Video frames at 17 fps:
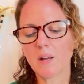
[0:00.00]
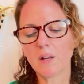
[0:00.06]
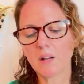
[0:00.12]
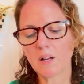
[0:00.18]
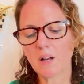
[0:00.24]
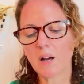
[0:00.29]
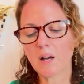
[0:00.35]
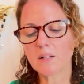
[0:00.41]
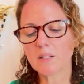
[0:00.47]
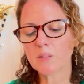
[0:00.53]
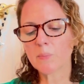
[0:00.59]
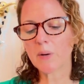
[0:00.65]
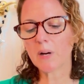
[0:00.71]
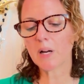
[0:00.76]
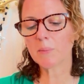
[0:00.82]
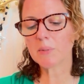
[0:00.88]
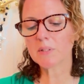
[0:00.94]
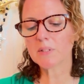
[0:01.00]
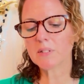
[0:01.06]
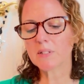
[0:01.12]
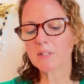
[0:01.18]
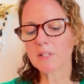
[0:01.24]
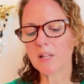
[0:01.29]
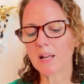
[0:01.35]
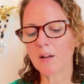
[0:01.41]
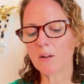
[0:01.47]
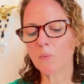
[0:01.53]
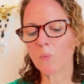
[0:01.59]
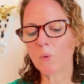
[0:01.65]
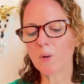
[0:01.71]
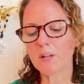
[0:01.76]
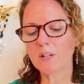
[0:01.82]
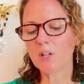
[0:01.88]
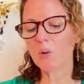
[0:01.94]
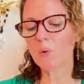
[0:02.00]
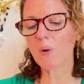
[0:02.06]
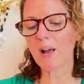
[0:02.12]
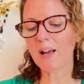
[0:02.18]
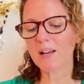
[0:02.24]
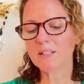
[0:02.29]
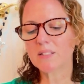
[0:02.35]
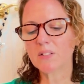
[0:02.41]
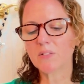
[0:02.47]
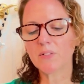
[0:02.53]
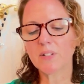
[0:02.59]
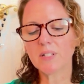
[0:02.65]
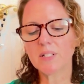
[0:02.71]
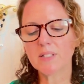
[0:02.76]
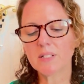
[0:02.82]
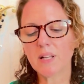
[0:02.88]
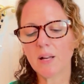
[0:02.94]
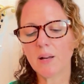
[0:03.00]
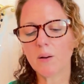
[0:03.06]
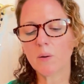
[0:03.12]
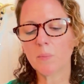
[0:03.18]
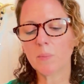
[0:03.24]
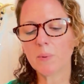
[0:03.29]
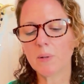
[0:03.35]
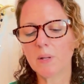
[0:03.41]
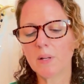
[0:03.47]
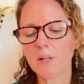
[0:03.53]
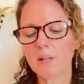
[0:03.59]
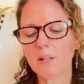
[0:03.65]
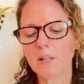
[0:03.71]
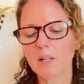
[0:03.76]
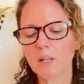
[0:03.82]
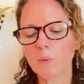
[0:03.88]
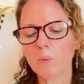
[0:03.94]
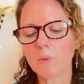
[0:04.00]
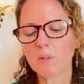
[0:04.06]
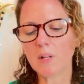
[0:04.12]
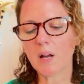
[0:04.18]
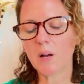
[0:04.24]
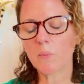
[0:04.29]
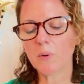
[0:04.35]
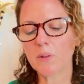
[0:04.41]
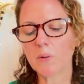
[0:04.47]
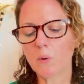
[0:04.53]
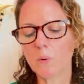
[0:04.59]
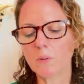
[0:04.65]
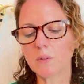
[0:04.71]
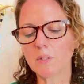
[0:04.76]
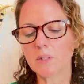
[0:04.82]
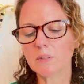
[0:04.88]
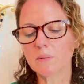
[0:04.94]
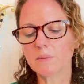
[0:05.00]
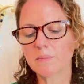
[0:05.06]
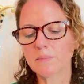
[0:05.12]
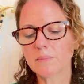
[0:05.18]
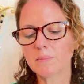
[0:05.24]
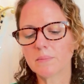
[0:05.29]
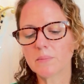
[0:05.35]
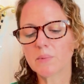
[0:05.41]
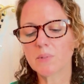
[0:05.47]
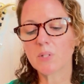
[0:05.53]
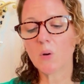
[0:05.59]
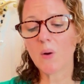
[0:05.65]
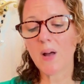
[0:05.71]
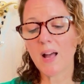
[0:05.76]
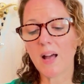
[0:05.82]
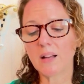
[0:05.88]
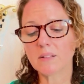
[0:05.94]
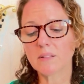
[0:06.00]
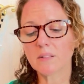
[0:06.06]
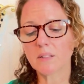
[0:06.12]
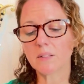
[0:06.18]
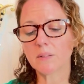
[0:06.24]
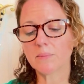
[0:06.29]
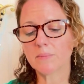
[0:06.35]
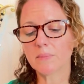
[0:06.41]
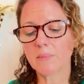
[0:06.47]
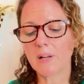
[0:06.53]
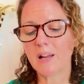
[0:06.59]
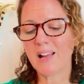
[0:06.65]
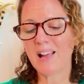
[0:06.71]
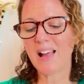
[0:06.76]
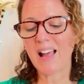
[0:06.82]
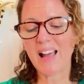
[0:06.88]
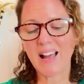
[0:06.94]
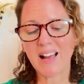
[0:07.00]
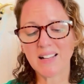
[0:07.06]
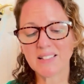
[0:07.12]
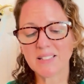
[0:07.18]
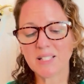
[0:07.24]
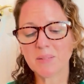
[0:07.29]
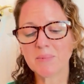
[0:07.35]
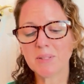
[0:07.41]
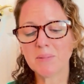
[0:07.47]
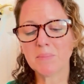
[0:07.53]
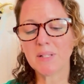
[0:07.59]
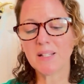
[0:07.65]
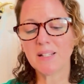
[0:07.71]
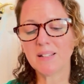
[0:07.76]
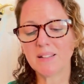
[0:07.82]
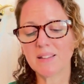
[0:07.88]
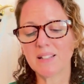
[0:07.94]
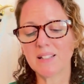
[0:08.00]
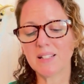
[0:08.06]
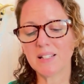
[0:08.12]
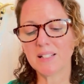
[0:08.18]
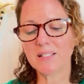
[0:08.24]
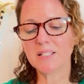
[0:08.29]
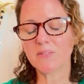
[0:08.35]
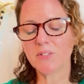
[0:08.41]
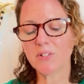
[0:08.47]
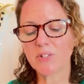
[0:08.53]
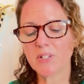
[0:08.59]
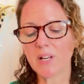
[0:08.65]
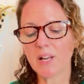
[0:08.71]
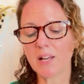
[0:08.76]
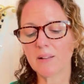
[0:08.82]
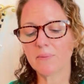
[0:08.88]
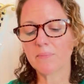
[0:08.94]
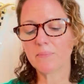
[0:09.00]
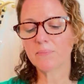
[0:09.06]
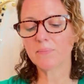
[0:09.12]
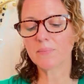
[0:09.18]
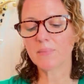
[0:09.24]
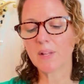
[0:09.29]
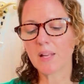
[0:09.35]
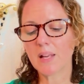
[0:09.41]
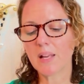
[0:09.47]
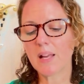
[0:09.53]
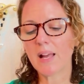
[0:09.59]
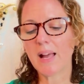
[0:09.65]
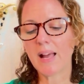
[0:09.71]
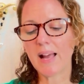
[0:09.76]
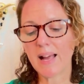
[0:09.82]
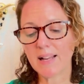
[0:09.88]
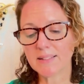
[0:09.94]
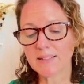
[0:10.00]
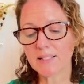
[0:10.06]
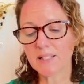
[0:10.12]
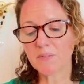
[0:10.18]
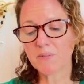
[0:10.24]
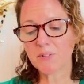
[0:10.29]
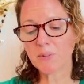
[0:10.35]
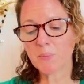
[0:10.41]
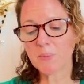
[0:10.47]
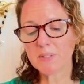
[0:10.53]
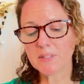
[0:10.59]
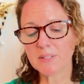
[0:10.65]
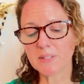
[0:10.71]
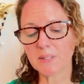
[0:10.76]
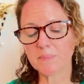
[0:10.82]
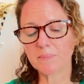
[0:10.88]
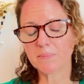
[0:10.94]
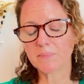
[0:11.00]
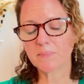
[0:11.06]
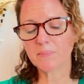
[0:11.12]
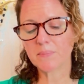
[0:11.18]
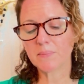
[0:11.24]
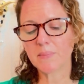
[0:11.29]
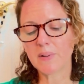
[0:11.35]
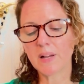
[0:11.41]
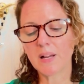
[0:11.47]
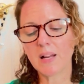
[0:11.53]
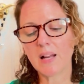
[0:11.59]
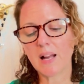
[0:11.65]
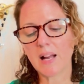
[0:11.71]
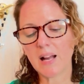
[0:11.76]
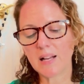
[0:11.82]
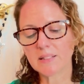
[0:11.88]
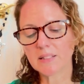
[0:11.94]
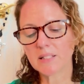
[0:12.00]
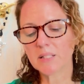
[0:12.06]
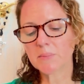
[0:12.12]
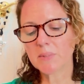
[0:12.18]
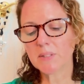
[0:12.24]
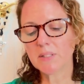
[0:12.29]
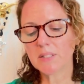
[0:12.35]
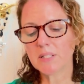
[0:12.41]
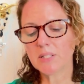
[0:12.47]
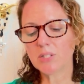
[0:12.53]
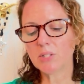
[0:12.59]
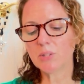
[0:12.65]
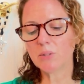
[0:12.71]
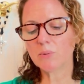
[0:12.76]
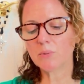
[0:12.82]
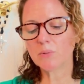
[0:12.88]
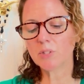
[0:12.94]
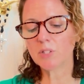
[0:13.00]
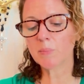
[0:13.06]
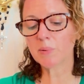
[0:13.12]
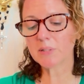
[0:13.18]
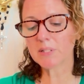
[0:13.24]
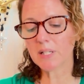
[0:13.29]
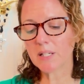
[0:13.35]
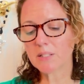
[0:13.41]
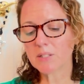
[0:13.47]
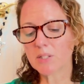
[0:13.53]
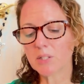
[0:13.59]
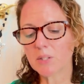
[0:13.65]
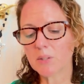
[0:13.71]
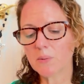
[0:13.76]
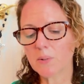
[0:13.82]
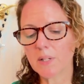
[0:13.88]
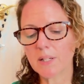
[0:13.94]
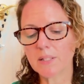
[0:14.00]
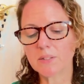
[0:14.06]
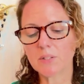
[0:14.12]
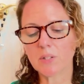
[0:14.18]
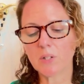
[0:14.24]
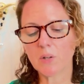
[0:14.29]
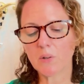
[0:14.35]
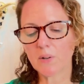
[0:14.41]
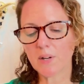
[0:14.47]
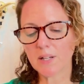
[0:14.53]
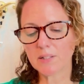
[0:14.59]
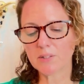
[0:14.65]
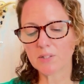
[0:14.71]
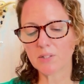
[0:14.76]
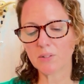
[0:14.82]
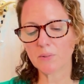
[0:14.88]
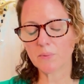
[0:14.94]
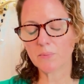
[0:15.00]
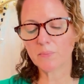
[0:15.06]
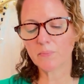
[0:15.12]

God has promised that when you ask for his help, he will not withhold it. So ask. Ask him to meet the needs of your day. Ask him for wisdom. Ask him to lead you, to protect you, and to correct you.